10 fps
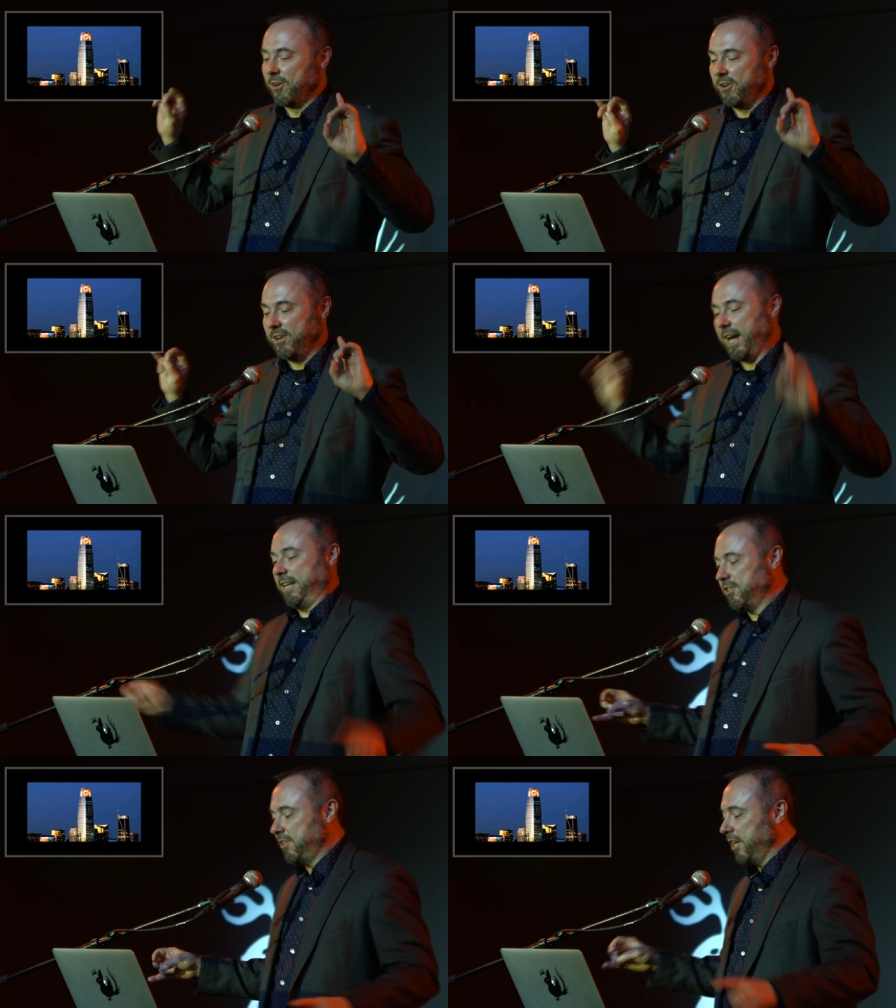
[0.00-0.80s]

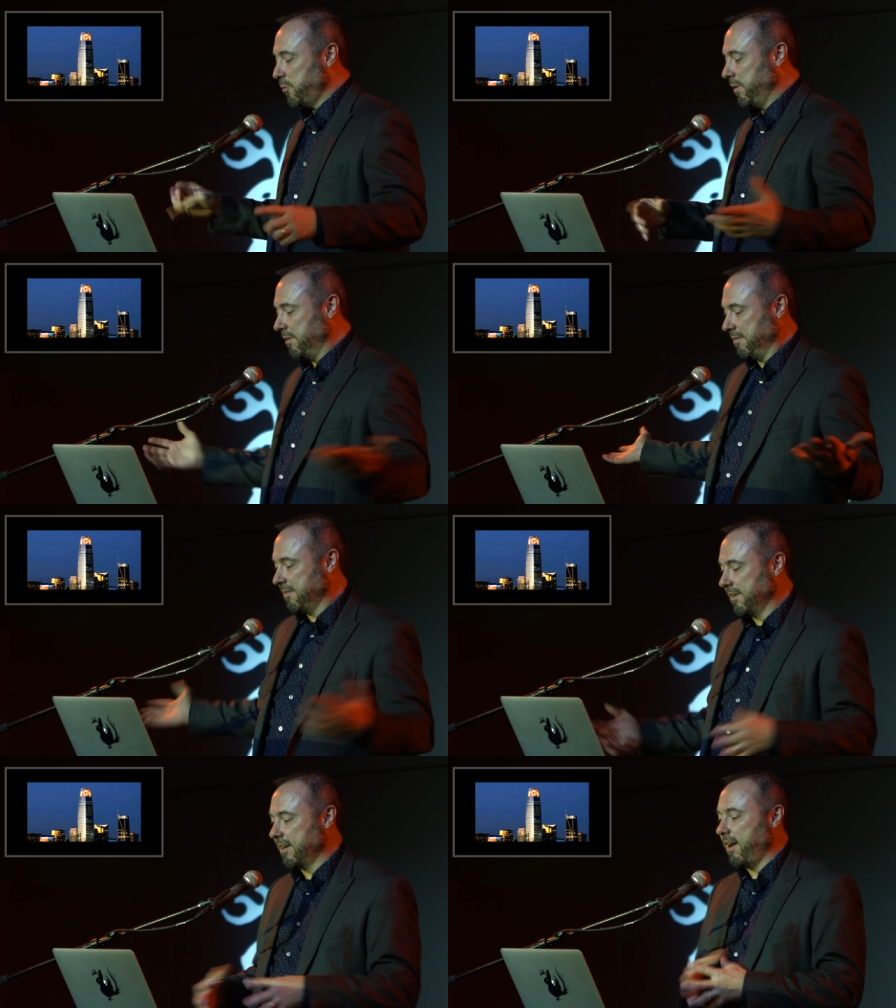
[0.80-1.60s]
96 when
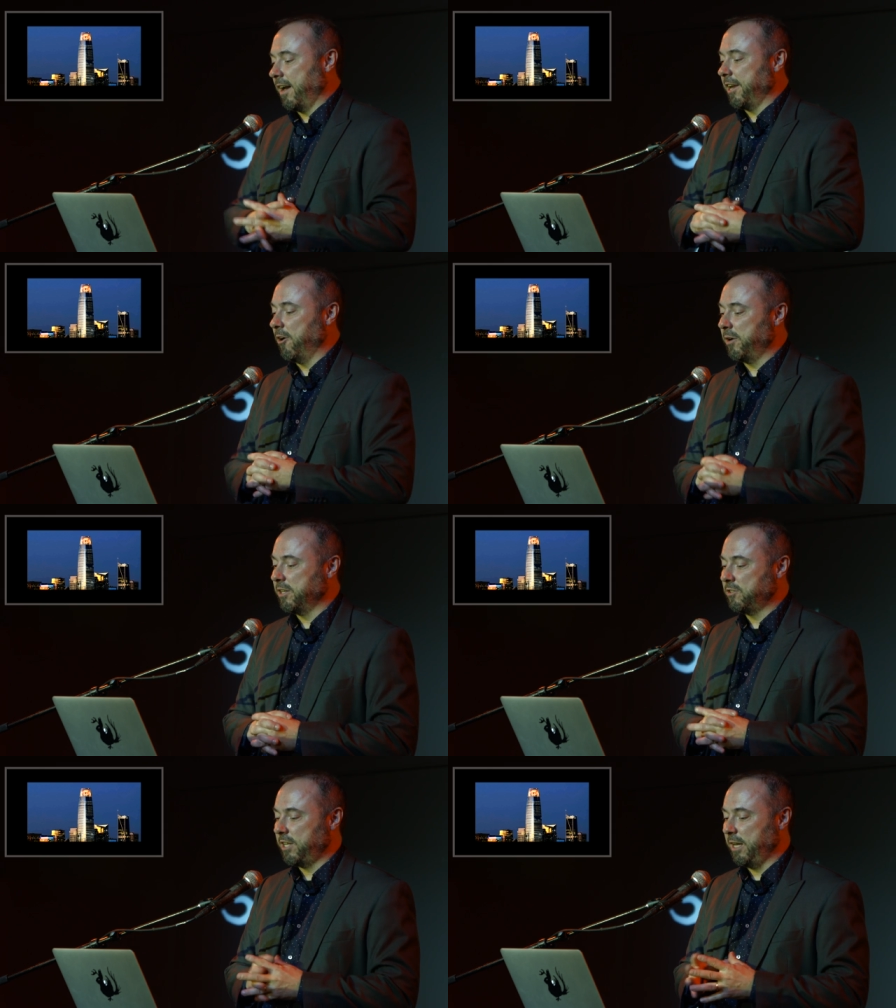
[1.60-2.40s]
Gaudio and
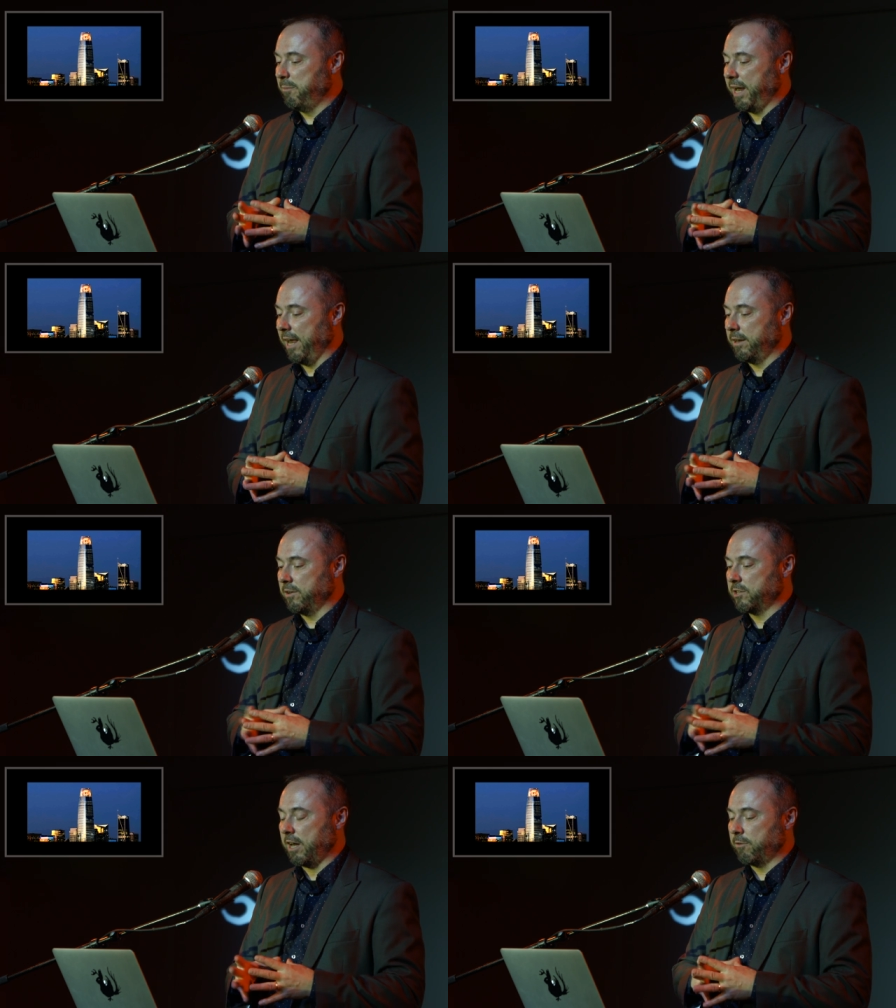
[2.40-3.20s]
his team began to
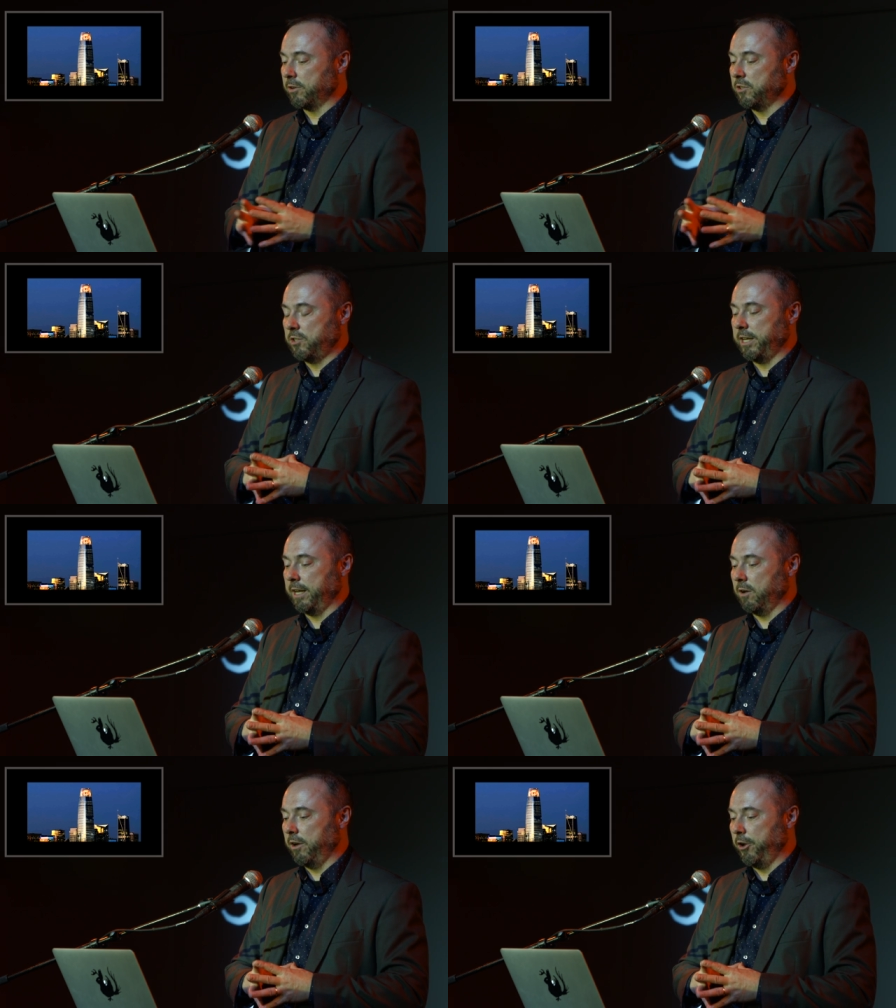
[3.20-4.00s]
discover the
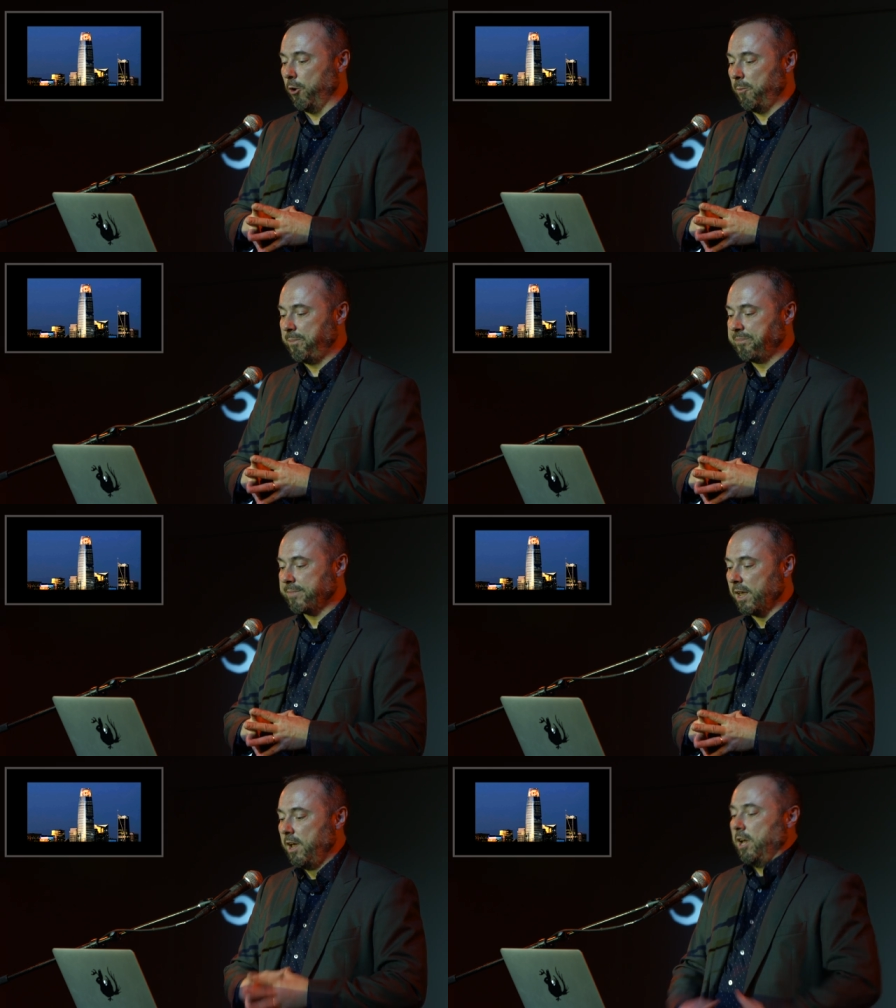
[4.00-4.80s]
city anew.
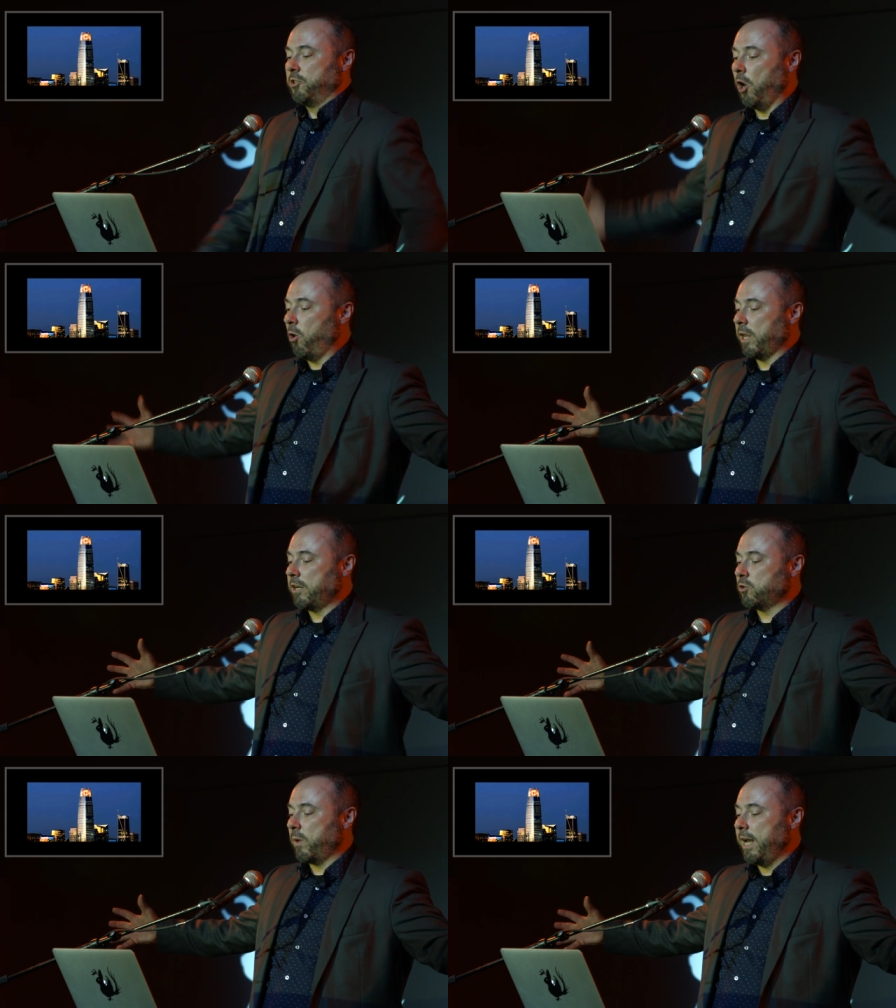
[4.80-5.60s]
So let
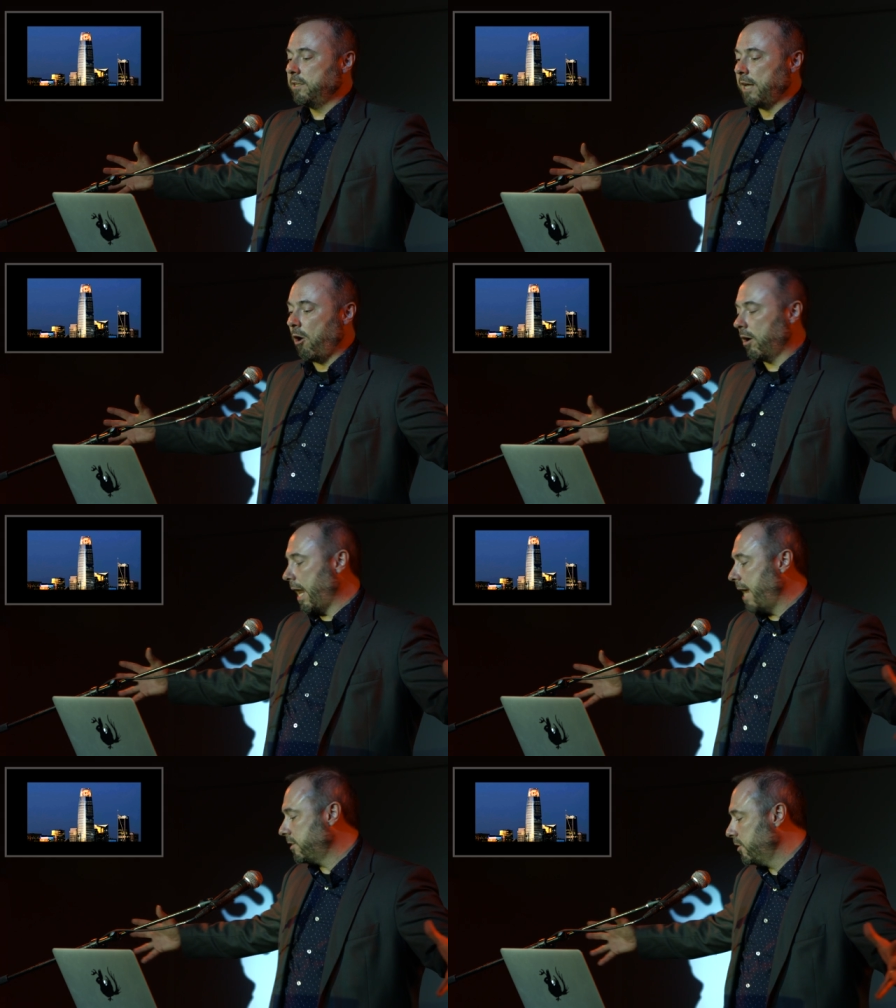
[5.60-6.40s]
us raise our
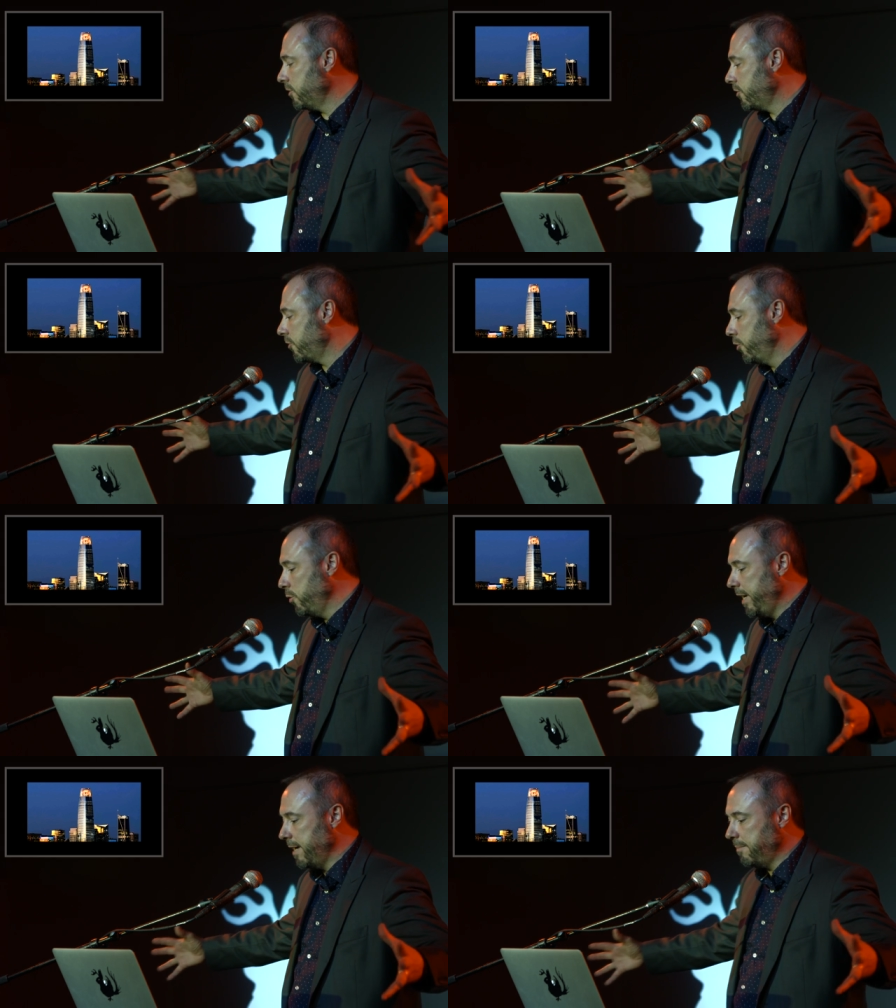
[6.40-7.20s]
glasses to
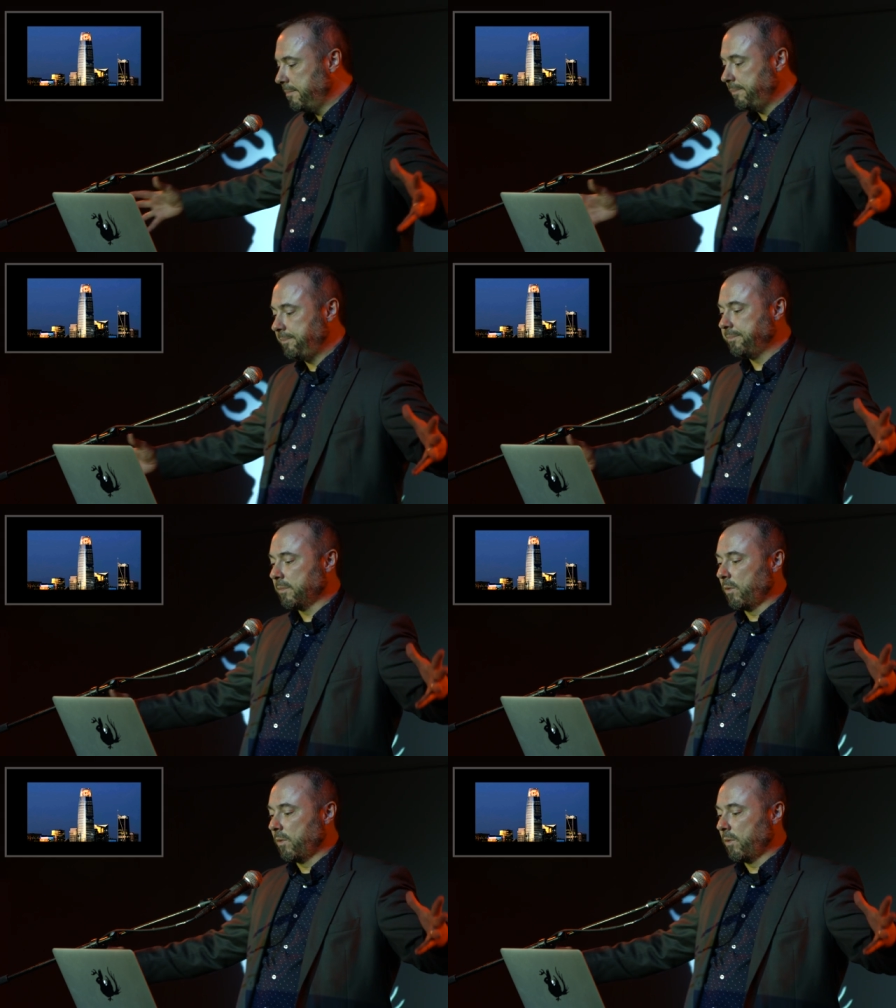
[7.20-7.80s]
him,